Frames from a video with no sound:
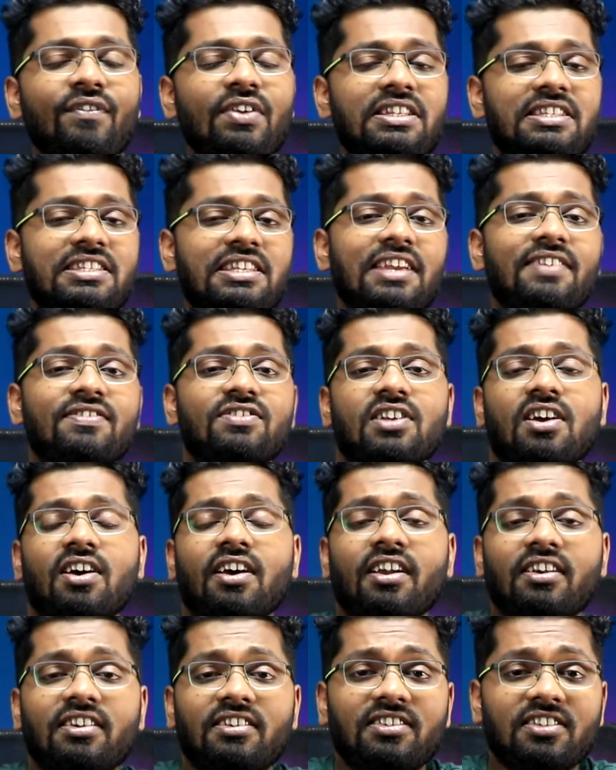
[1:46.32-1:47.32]
which saves
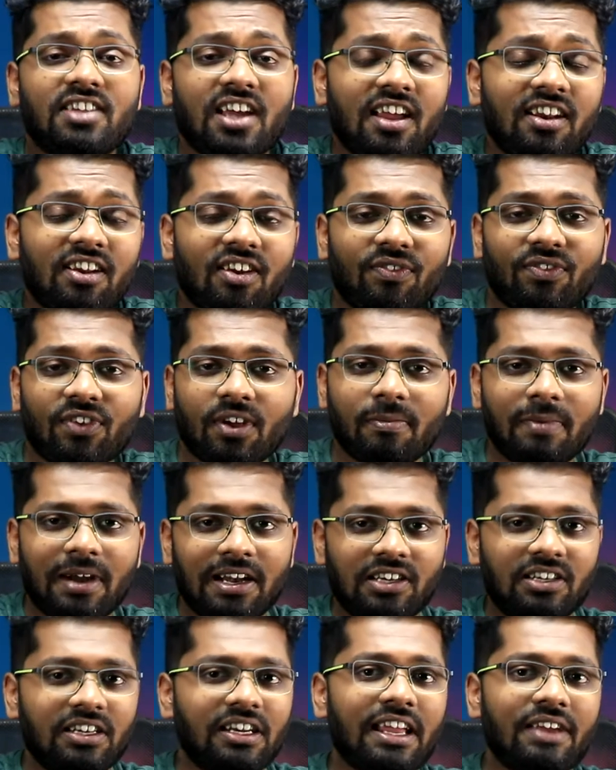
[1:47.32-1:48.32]
a ton of your
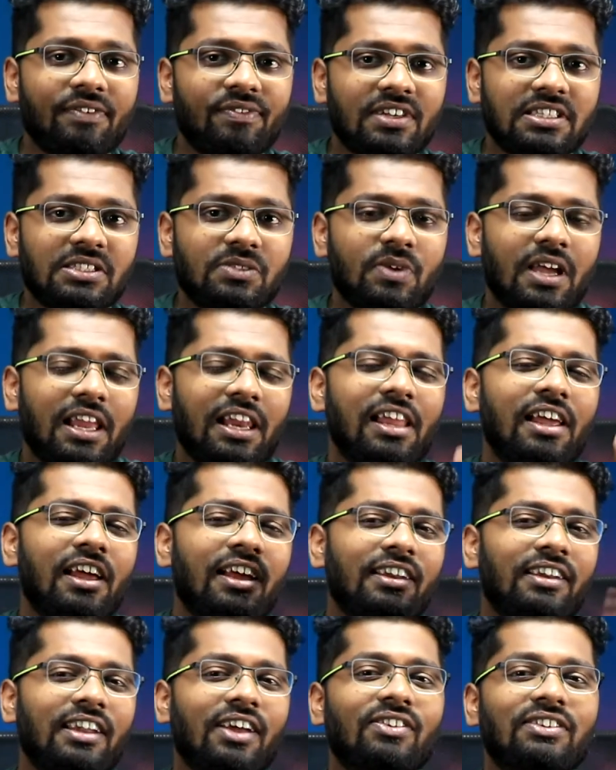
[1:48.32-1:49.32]
battery life as well.
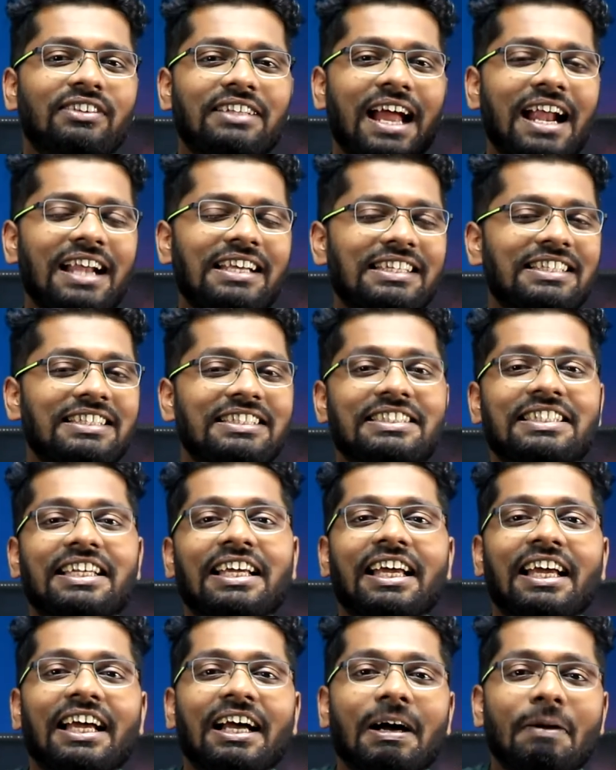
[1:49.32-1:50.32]
Now that is
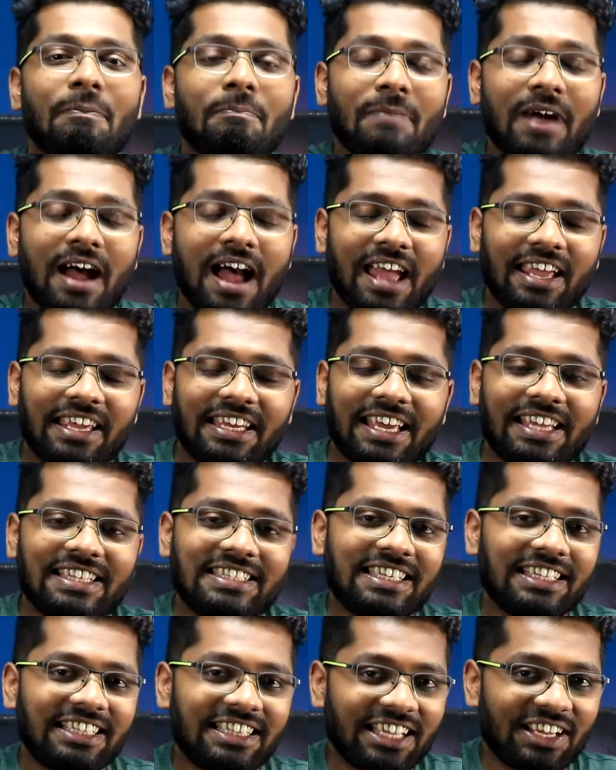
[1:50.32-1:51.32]
an
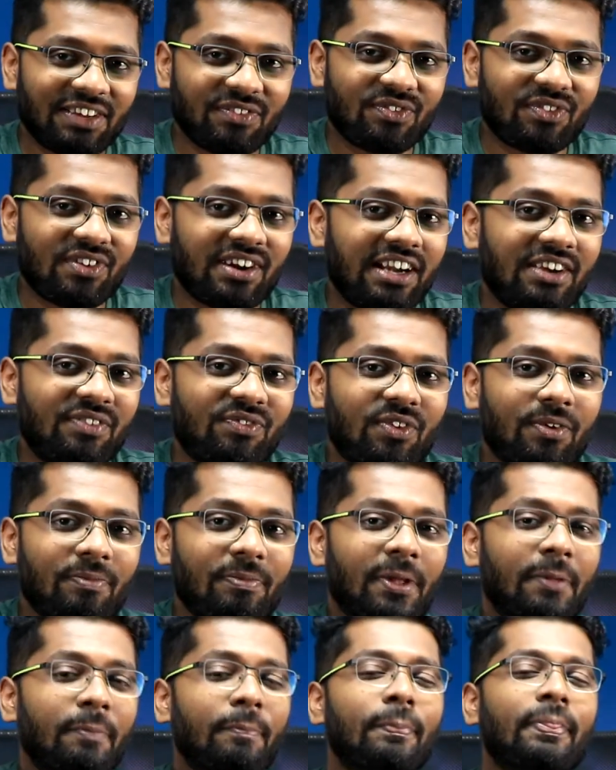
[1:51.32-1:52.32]
eye-catching thing right for
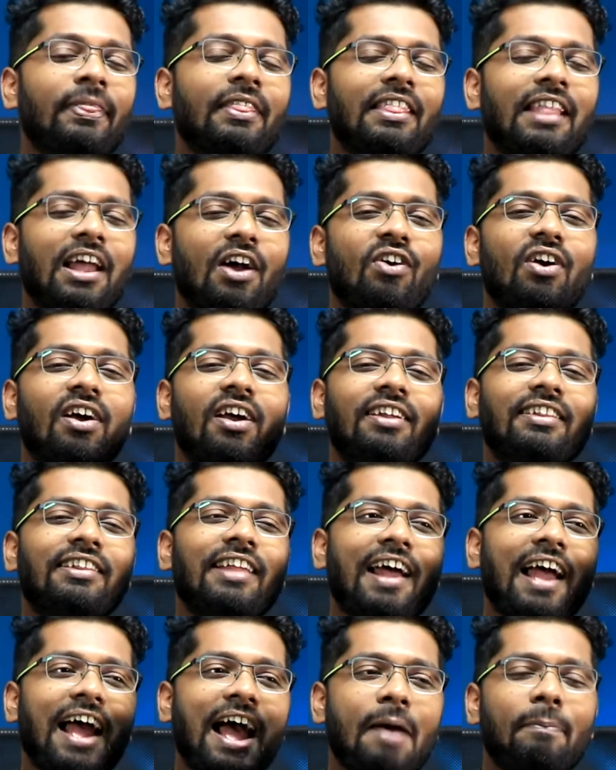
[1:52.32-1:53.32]
me. Now
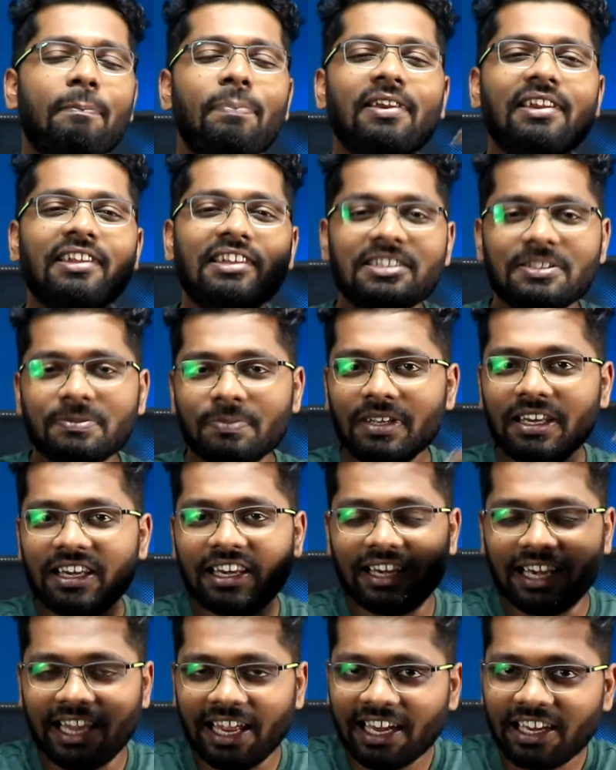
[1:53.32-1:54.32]
the Apple has
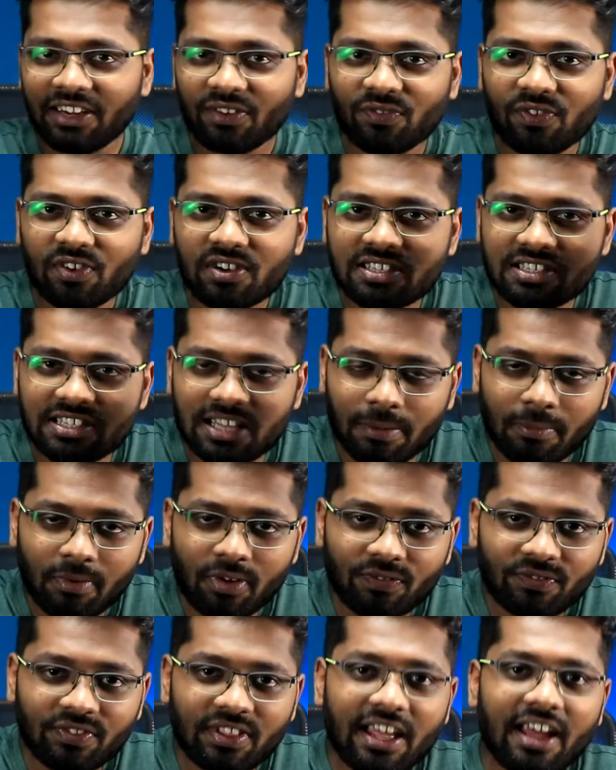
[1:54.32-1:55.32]
been late for some
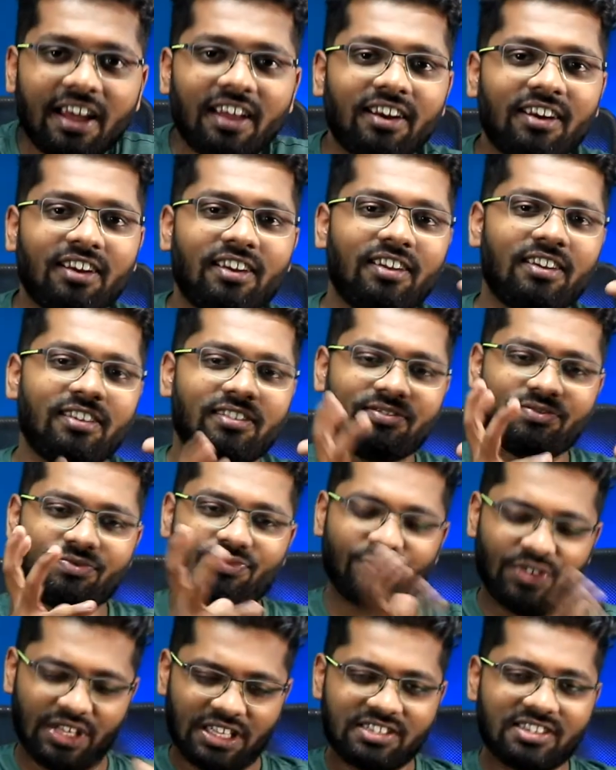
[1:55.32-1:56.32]
of their
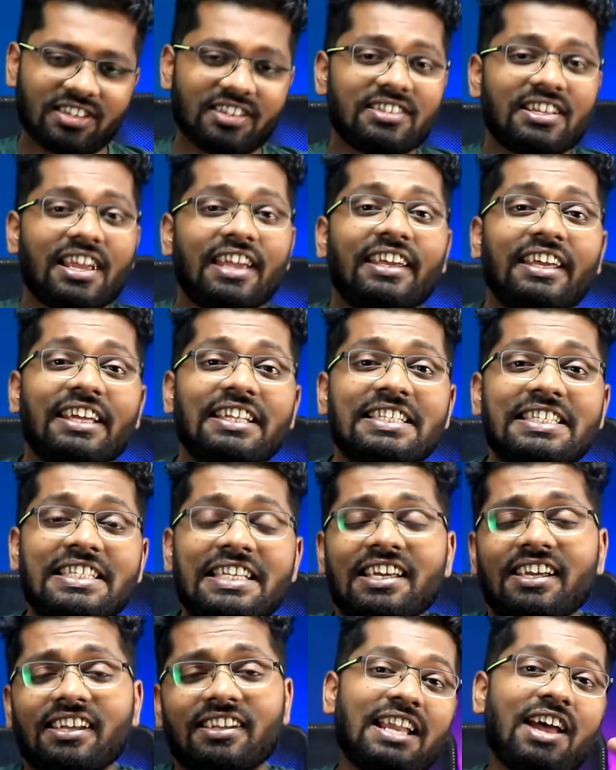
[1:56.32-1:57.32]
features, I can
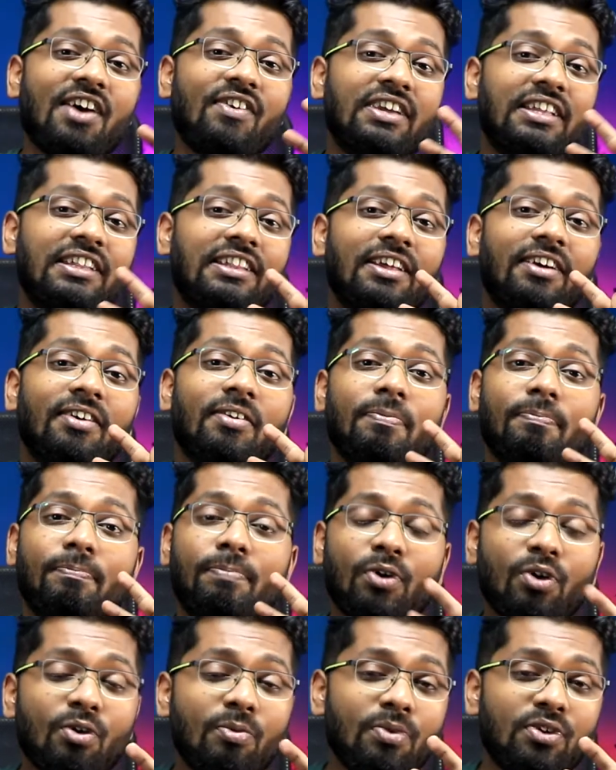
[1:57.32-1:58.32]
say. Now in the
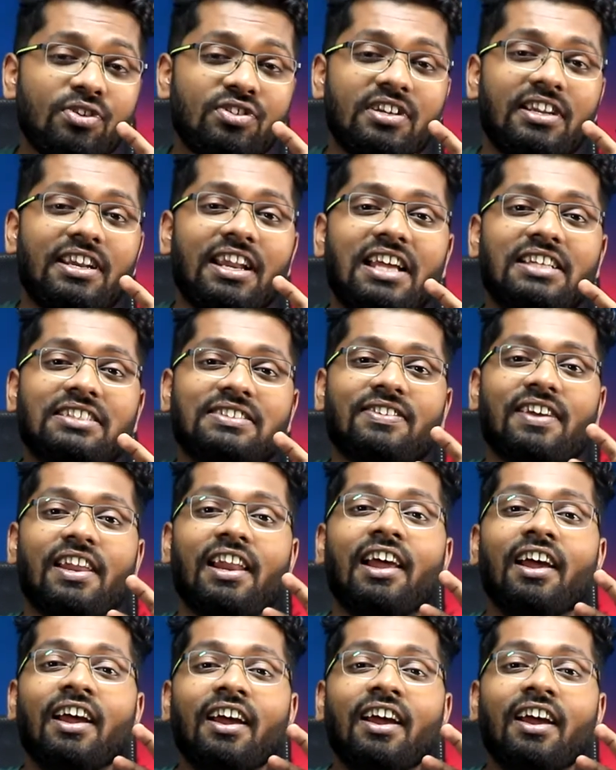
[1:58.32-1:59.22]
ProMotion as well,